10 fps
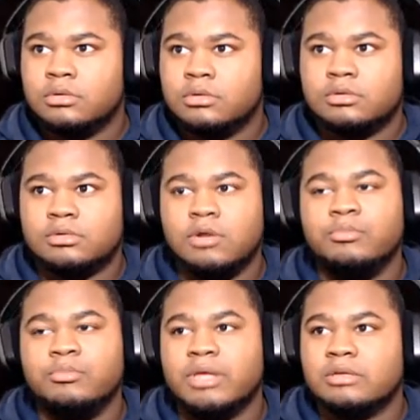Don't
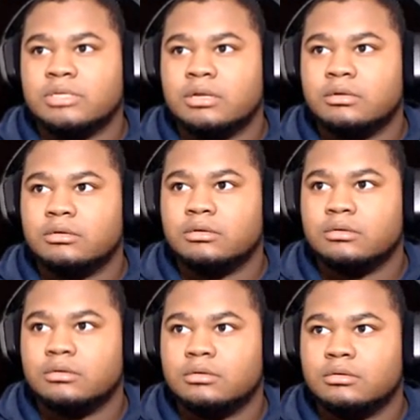be outside.
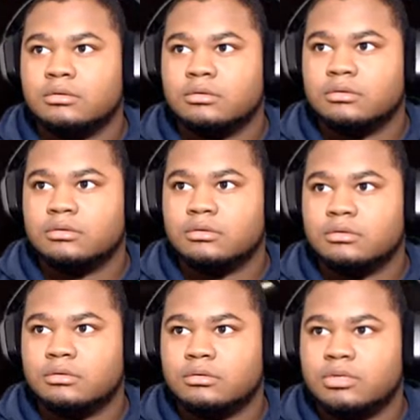
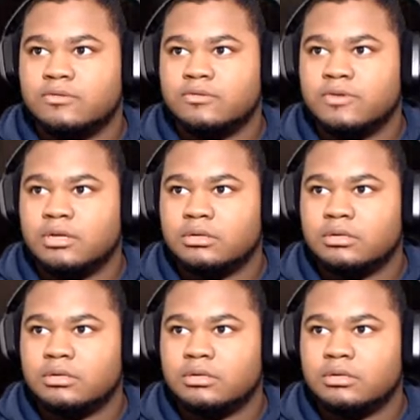What the fuck?